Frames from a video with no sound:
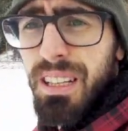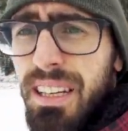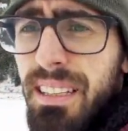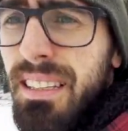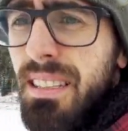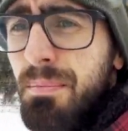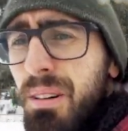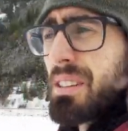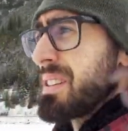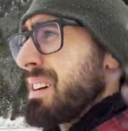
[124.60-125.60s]
like this,
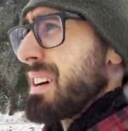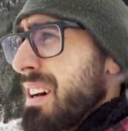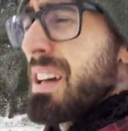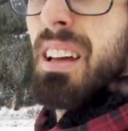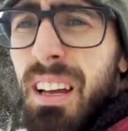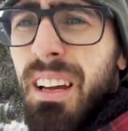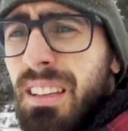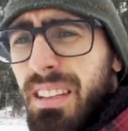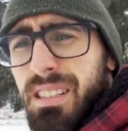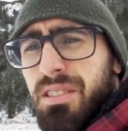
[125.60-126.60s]
but
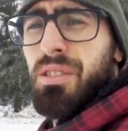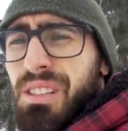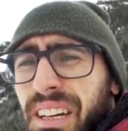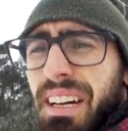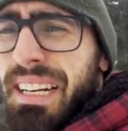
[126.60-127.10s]
there's no like